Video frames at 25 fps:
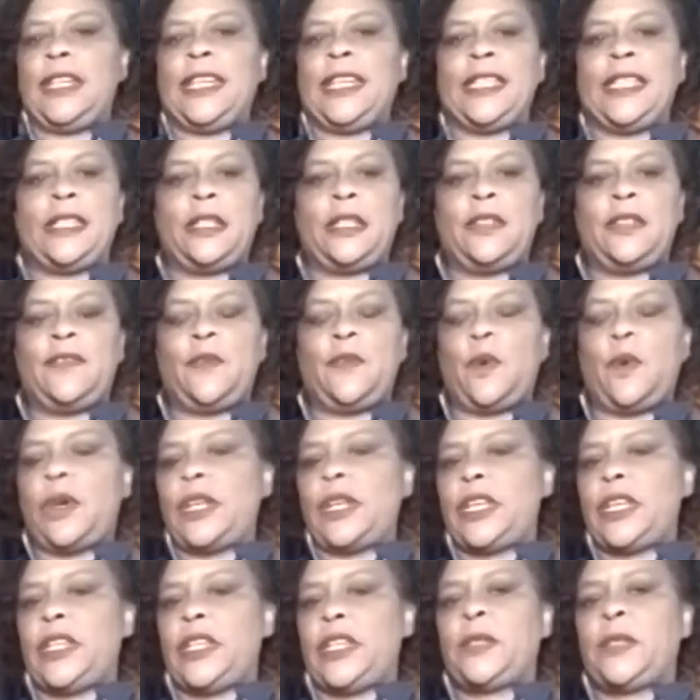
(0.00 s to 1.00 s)

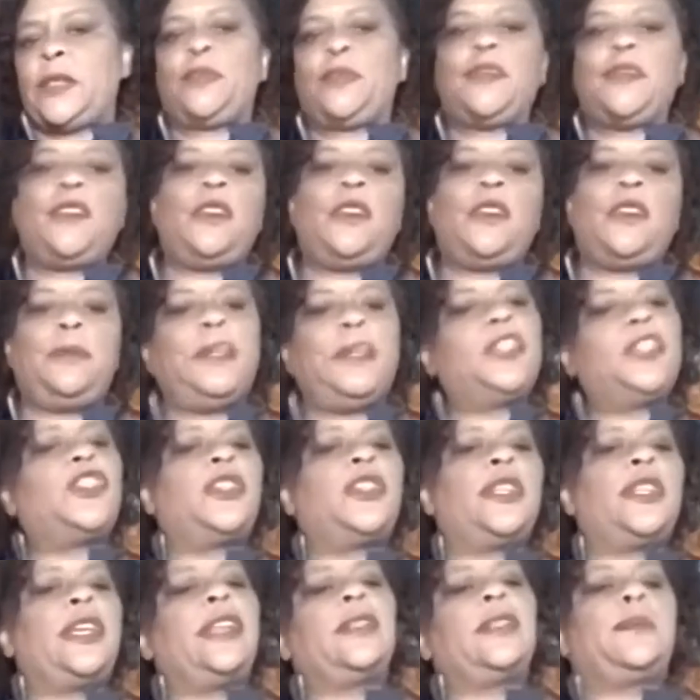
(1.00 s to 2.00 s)
1940s,
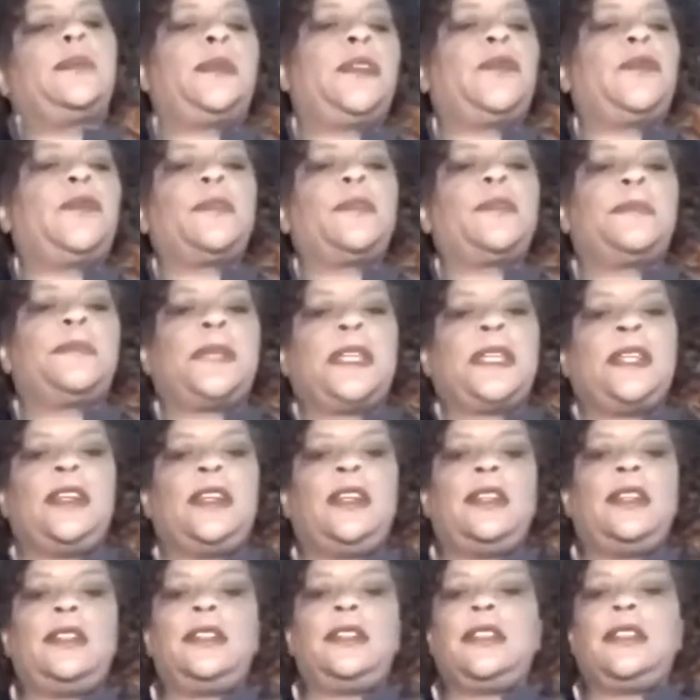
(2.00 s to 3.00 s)
Prohibition has been
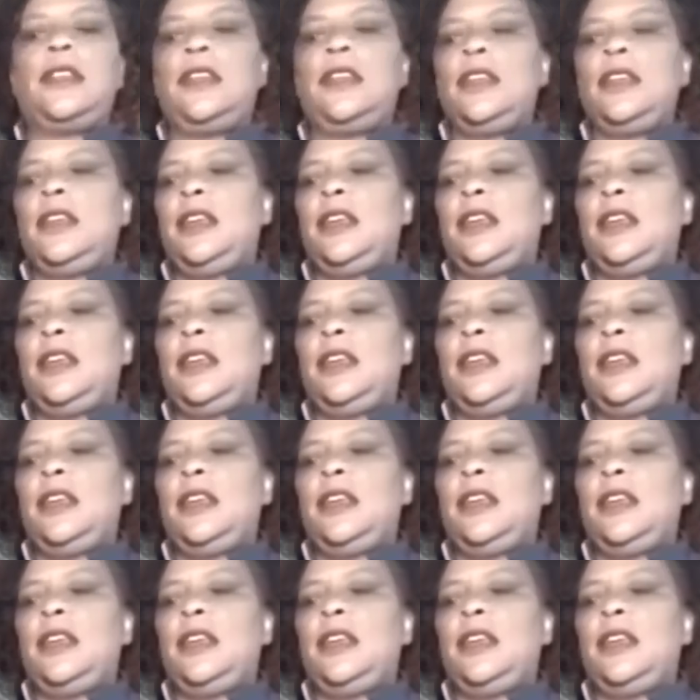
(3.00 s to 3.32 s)
repealed,